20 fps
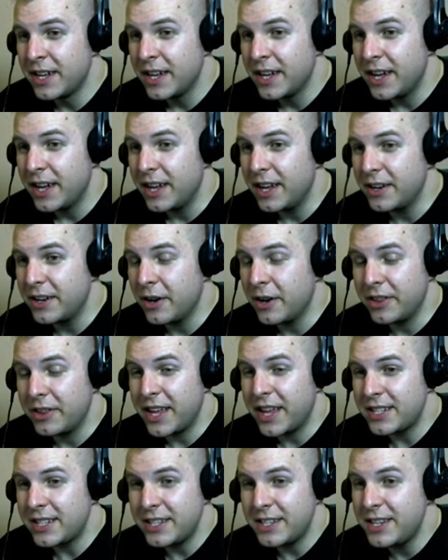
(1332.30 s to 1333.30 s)
you know,
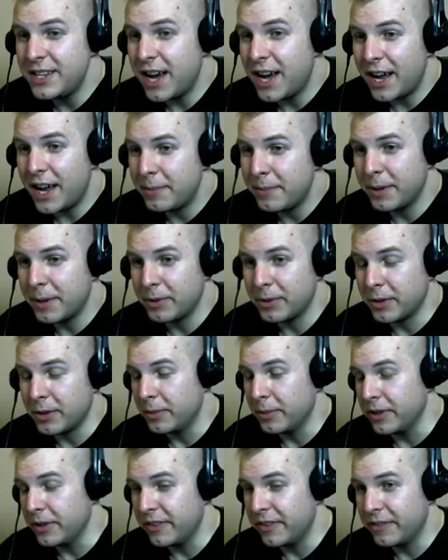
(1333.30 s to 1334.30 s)
that's not a biblical
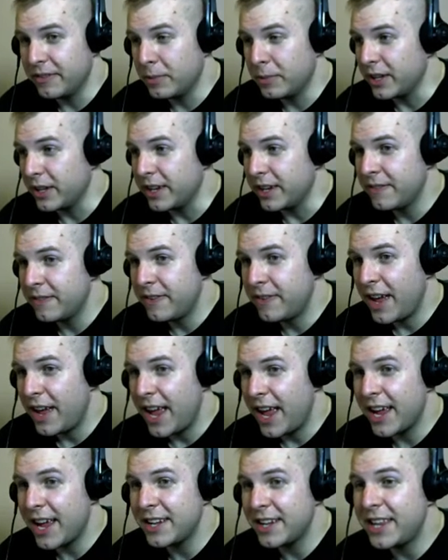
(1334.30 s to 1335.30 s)
belief
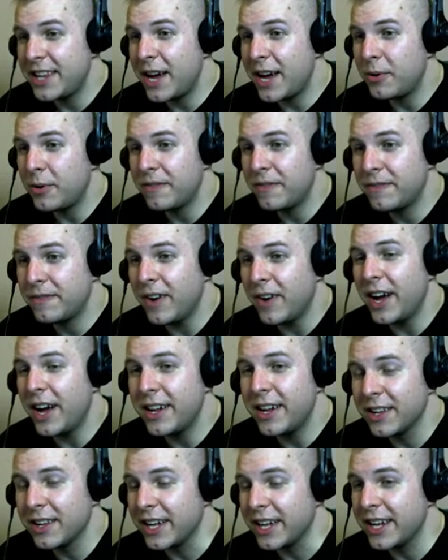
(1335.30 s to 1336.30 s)
and that would
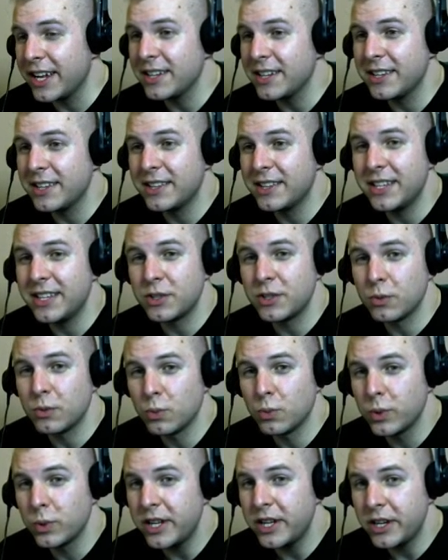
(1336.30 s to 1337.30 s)
violate this
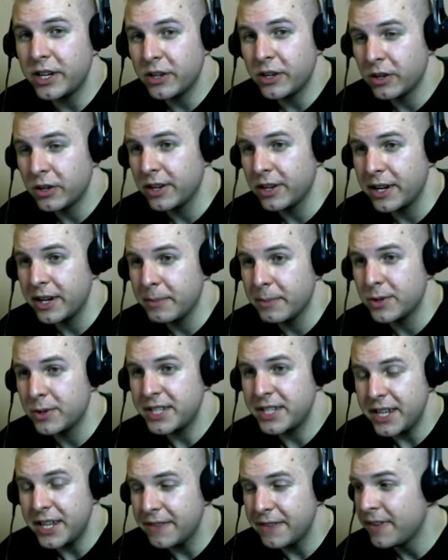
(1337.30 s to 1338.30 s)
reoccurring
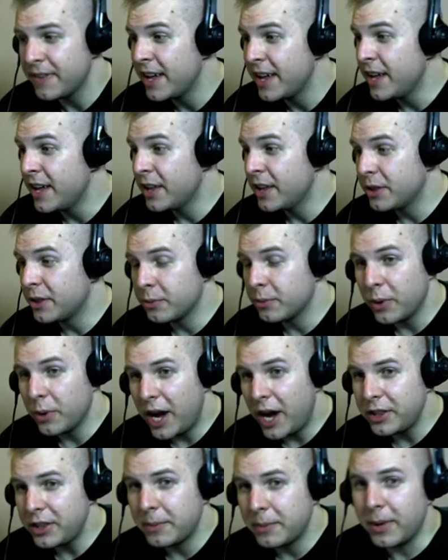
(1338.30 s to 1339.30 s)
motif
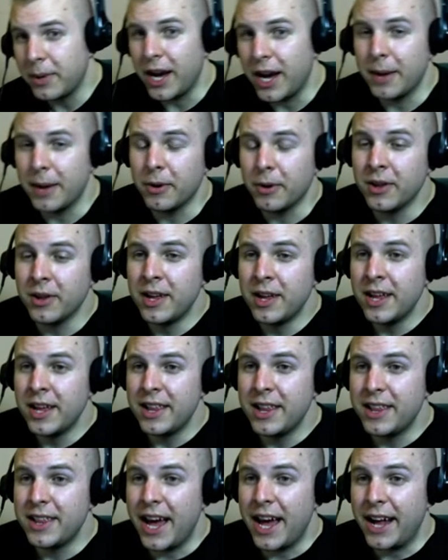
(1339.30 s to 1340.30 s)
throughout the Bible
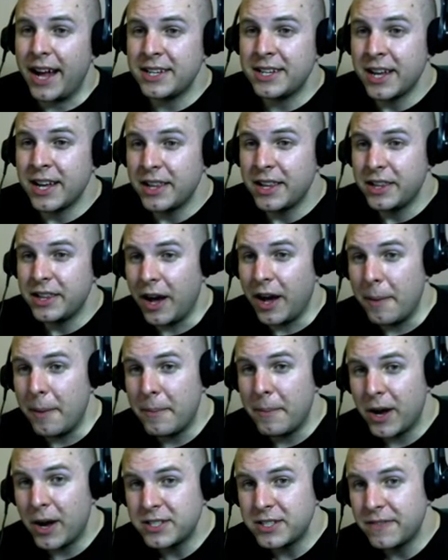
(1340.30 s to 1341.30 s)
that the
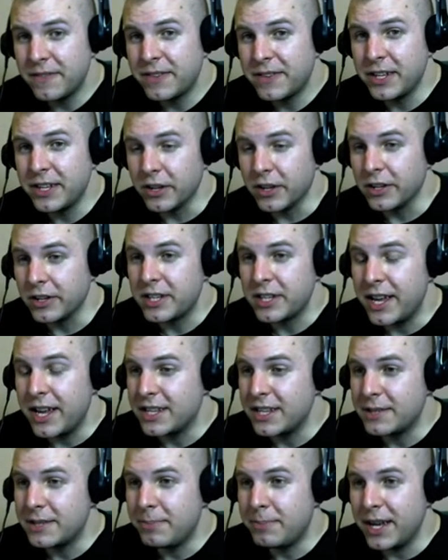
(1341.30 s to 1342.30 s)
amount of guilt
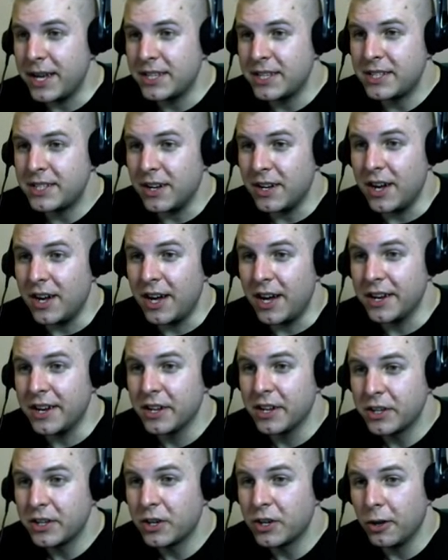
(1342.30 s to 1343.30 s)
is based on
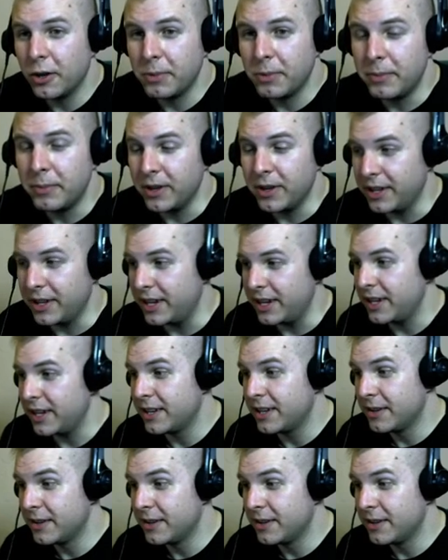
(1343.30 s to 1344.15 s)
culpability.